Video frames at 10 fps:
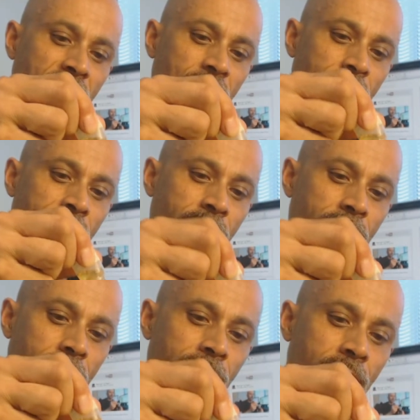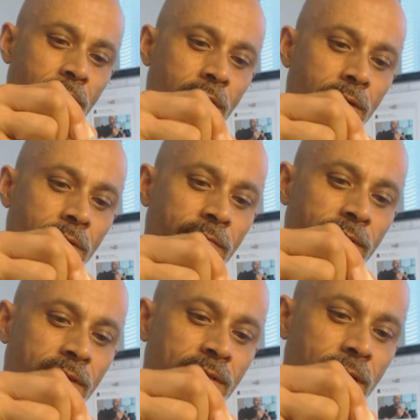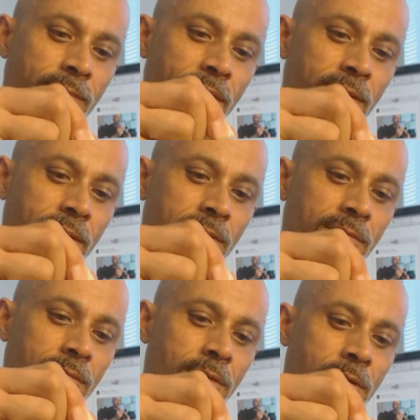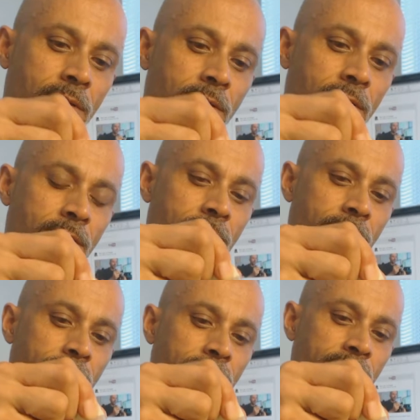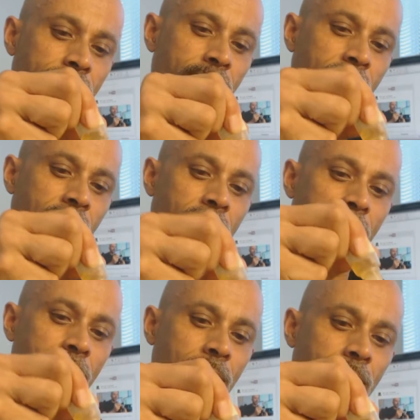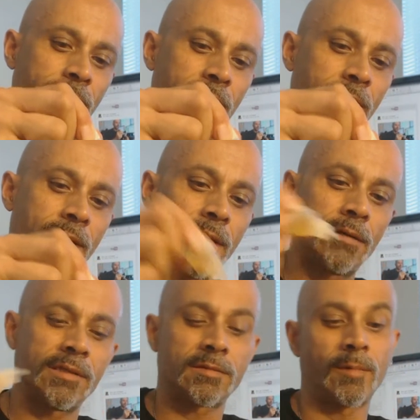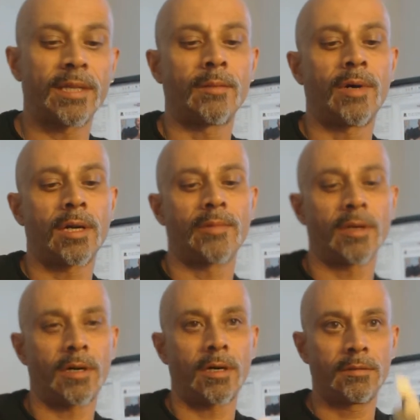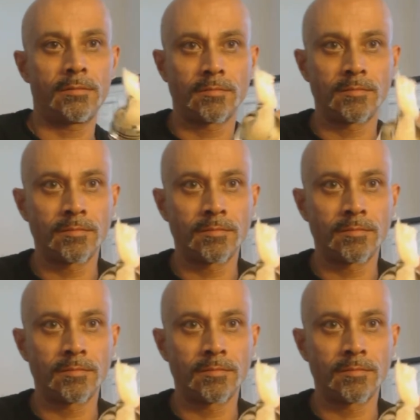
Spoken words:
So when you're doing your cotton over the top like this, kind of like gluing it down, just wet the bottom of the cotton,